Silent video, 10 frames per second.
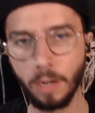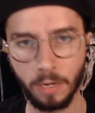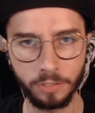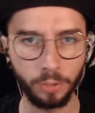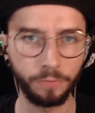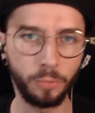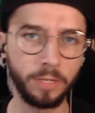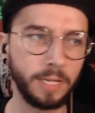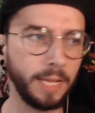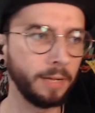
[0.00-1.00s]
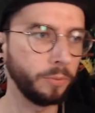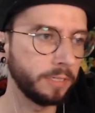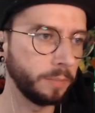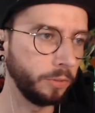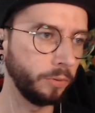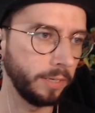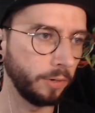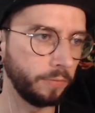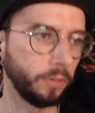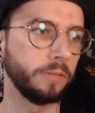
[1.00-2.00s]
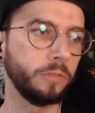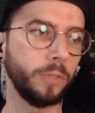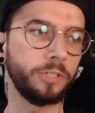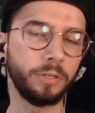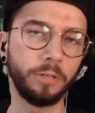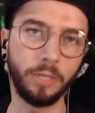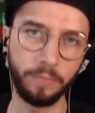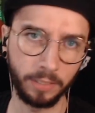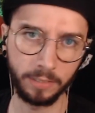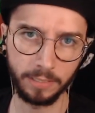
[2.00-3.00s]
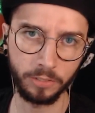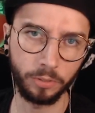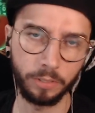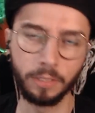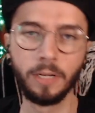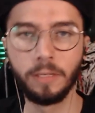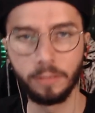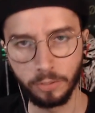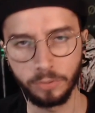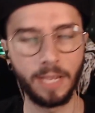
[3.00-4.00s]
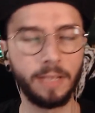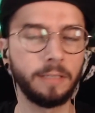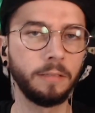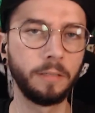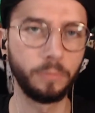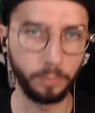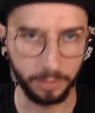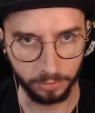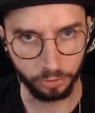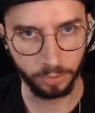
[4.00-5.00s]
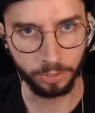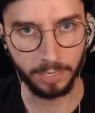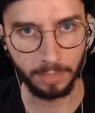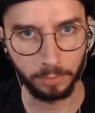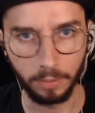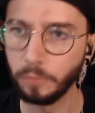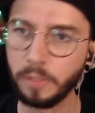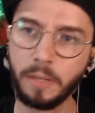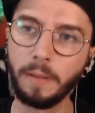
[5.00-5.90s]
Also, if you wanted to hang out with this community over on Twitch or even in Discord, those again will be in the description down below.